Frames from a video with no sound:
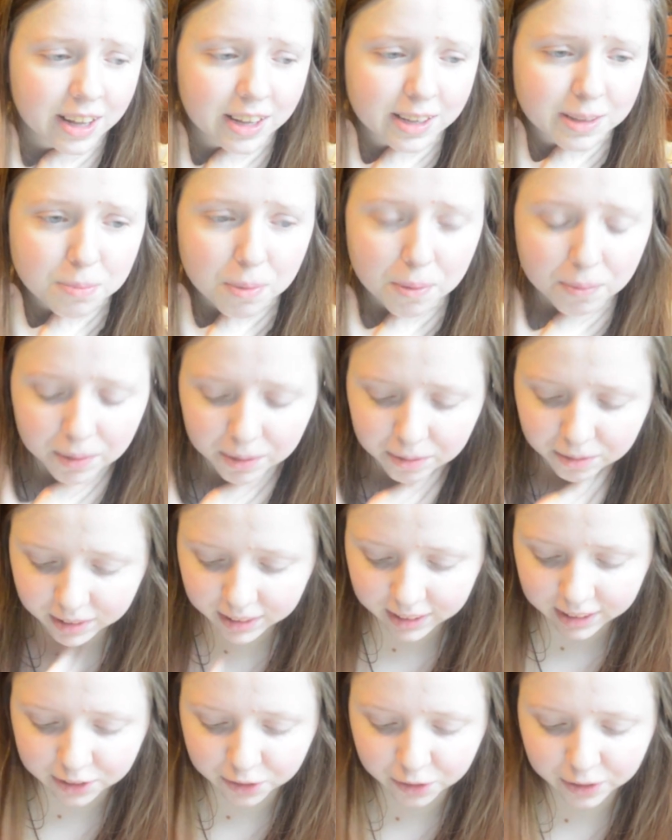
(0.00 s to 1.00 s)
It's probably
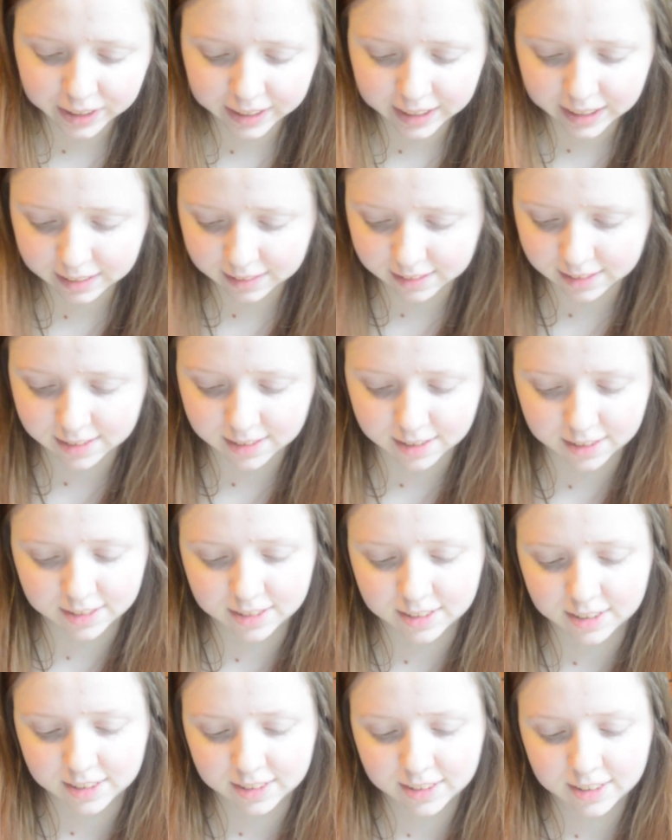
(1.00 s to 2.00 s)
really annoying and
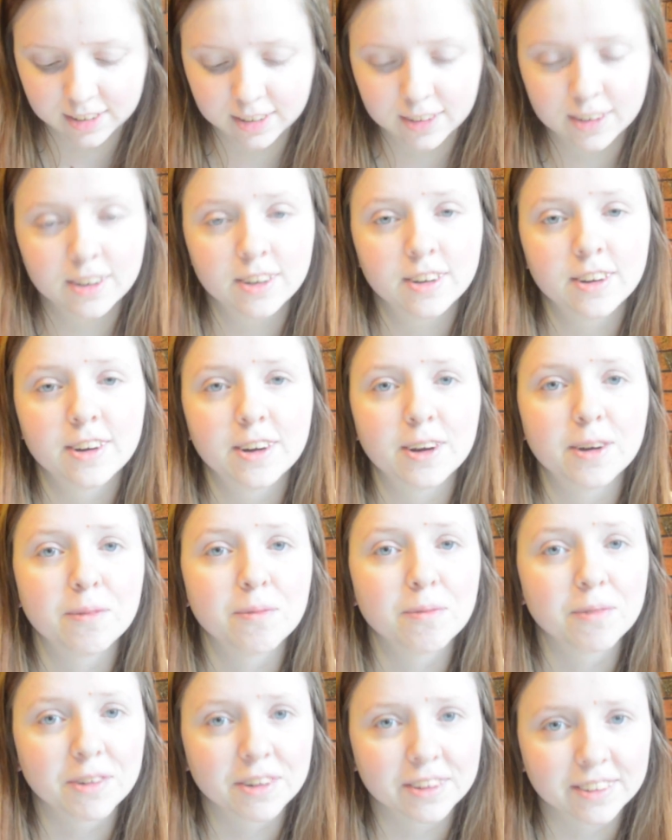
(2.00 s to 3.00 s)
disgusting.
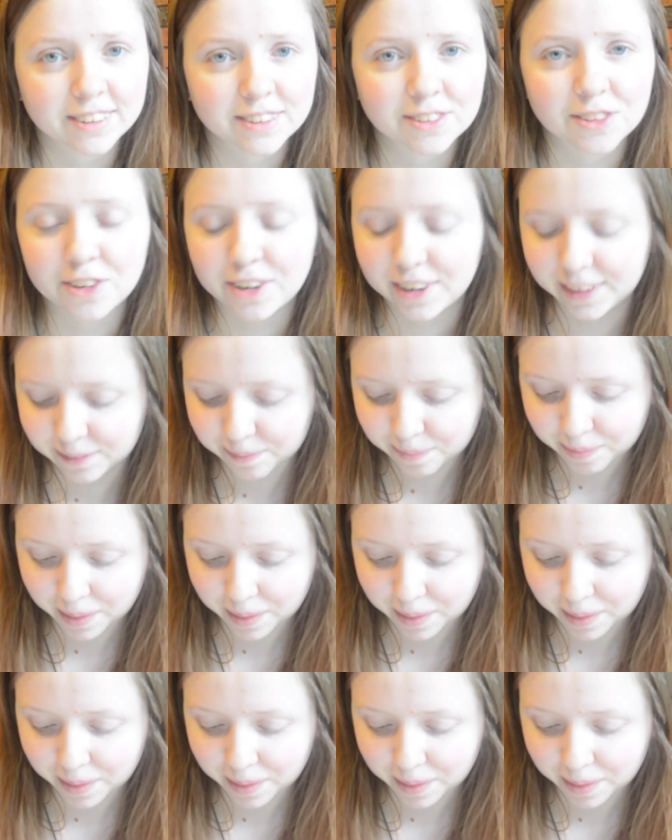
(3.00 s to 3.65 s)
I'm really sorry.